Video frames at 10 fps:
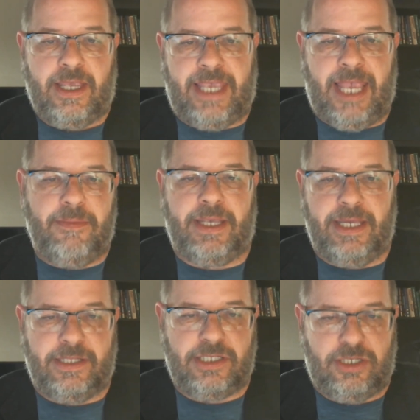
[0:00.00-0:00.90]
came
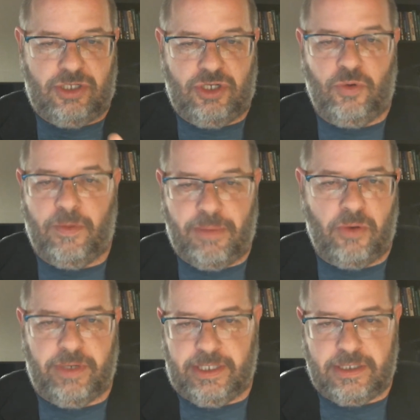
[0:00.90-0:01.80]
against 2
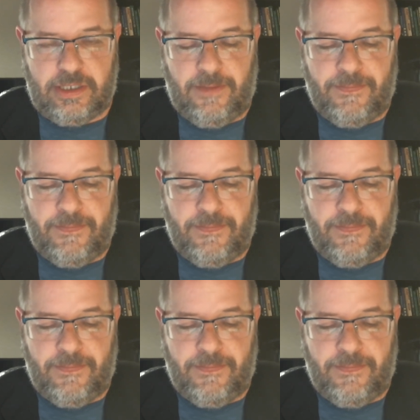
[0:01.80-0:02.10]
opponents.